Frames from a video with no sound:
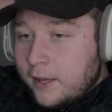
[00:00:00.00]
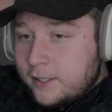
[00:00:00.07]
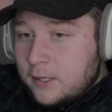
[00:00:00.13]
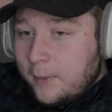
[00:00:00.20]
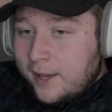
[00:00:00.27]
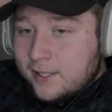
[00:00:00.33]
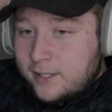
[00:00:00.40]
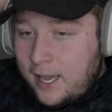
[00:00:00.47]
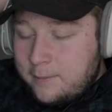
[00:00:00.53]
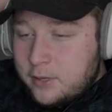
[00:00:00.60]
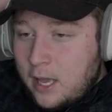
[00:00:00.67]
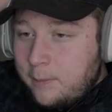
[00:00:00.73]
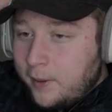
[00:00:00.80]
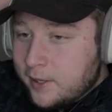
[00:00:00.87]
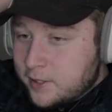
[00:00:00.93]
It's the biggest game
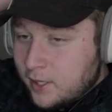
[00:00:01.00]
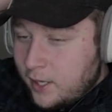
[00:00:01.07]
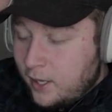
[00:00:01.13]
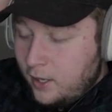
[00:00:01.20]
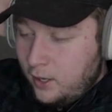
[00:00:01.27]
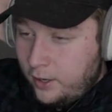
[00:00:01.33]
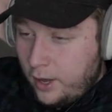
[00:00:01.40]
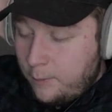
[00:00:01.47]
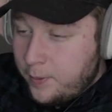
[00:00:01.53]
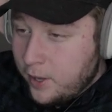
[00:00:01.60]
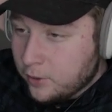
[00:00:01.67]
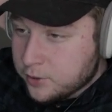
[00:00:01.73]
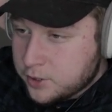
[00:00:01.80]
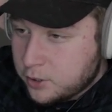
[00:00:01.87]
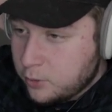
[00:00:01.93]
type because it
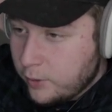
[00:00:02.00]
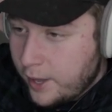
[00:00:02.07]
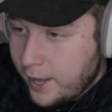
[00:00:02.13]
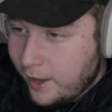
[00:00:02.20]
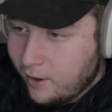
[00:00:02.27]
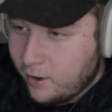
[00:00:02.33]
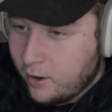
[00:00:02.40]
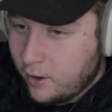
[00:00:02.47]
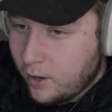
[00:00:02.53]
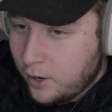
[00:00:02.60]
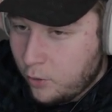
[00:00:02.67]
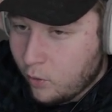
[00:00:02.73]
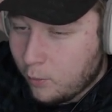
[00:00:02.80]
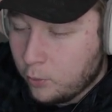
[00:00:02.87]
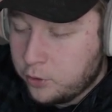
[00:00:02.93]
appeals to a
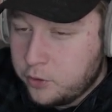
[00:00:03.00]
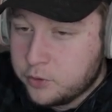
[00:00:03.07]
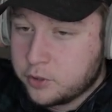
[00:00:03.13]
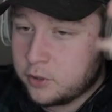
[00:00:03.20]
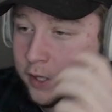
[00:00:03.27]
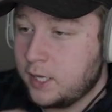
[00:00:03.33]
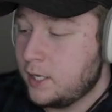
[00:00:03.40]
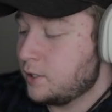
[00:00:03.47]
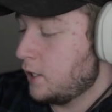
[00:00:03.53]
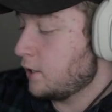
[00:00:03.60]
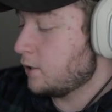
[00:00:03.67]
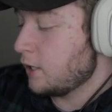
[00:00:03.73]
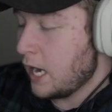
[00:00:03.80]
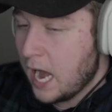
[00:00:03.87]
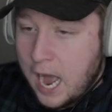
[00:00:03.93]
normal user the
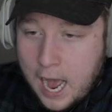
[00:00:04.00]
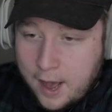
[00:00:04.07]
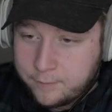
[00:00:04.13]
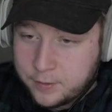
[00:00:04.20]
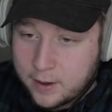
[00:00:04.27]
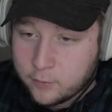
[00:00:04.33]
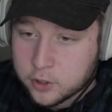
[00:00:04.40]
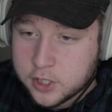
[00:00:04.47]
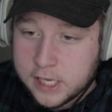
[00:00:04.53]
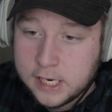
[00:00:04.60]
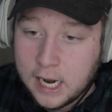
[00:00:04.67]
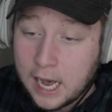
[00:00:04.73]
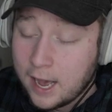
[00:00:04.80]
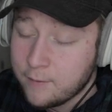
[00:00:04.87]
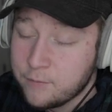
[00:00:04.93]
easiest. I've never
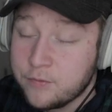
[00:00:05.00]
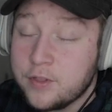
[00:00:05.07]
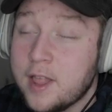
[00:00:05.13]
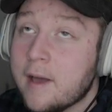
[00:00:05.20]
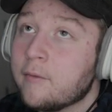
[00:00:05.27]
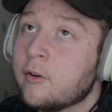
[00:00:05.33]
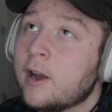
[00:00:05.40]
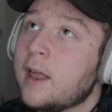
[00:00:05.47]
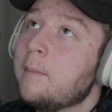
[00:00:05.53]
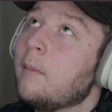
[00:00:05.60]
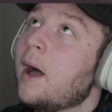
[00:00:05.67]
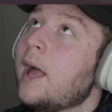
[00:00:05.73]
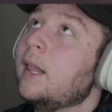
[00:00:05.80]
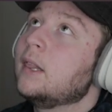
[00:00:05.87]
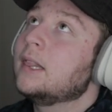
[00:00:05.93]
in
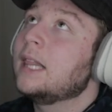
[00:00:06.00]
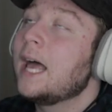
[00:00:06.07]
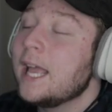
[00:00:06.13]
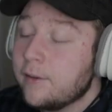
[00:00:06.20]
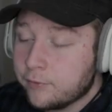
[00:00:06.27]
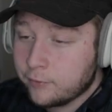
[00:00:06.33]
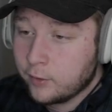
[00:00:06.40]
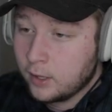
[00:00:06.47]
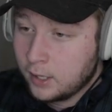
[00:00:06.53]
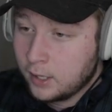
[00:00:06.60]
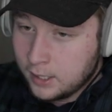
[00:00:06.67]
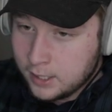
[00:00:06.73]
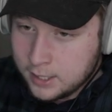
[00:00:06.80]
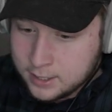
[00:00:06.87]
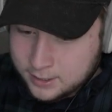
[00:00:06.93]
my life
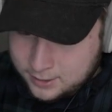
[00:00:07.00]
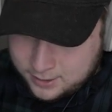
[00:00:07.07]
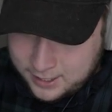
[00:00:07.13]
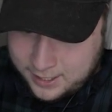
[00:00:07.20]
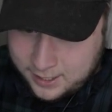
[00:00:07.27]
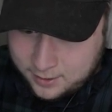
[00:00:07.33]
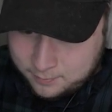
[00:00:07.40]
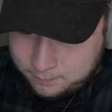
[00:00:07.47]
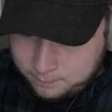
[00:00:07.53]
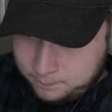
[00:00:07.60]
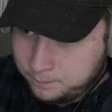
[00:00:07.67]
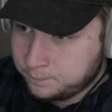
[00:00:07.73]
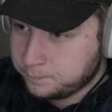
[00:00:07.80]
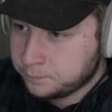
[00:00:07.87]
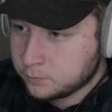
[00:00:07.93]
seen so many
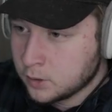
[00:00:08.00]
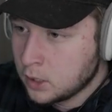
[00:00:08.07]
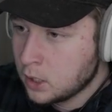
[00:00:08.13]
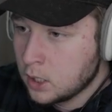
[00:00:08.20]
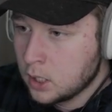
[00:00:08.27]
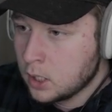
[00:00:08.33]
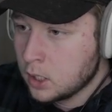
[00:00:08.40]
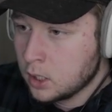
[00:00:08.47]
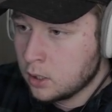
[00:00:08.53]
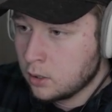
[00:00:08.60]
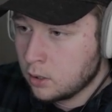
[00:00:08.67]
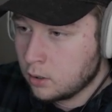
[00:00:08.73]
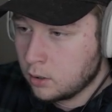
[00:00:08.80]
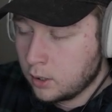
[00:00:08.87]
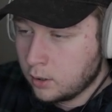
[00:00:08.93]
casuals play
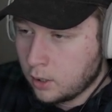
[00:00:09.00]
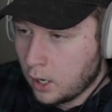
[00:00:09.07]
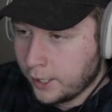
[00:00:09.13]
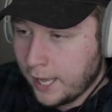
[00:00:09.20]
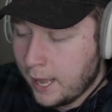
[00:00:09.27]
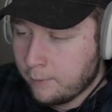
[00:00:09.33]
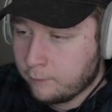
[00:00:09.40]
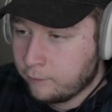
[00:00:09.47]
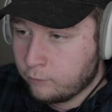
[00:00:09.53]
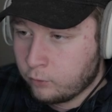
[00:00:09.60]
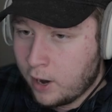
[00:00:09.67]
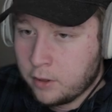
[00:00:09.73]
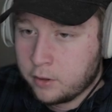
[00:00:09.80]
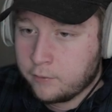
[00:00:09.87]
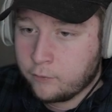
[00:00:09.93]
a video game
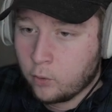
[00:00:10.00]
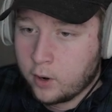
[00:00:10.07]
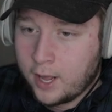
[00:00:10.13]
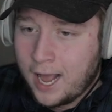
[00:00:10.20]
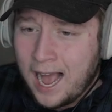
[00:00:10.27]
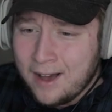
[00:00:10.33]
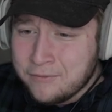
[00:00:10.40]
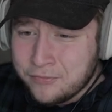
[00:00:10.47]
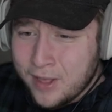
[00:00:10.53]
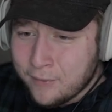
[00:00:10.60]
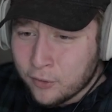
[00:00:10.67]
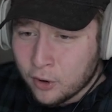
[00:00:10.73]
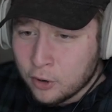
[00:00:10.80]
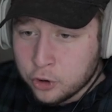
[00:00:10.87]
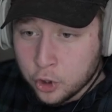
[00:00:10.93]
rather than Fortnite. I've
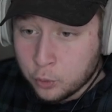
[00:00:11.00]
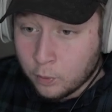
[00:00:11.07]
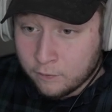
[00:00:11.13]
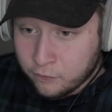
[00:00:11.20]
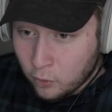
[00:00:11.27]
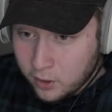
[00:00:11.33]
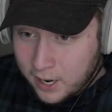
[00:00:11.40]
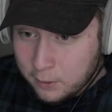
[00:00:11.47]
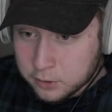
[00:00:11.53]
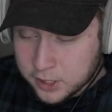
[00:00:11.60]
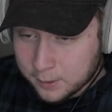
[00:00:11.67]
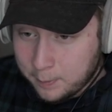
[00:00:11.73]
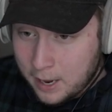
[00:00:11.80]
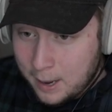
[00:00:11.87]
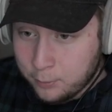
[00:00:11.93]
never, dude, when Fortnite was
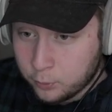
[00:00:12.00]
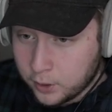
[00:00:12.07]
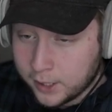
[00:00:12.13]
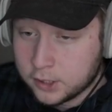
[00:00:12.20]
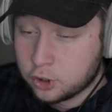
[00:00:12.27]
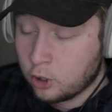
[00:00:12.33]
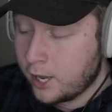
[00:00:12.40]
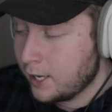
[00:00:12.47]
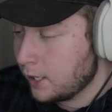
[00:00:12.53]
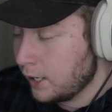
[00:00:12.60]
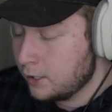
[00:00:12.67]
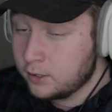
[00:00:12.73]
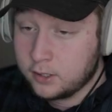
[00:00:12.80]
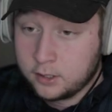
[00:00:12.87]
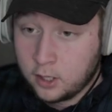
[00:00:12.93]
like popping with like Drake
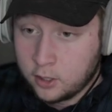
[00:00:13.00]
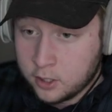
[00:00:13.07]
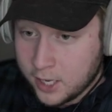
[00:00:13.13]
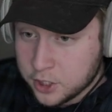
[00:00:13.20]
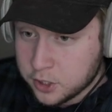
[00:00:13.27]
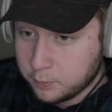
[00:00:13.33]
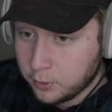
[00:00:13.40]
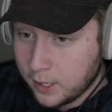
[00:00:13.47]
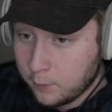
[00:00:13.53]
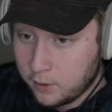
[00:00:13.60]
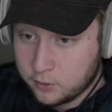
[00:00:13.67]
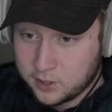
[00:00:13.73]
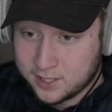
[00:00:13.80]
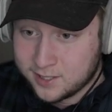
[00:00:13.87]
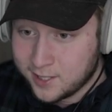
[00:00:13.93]
and Ninja Play when
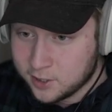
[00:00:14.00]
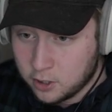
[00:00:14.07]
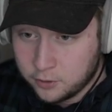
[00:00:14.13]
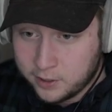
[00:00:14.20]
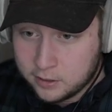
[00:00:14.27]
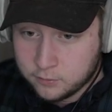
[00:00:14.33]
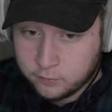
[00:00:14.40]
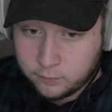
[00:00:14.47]
there was like 600,000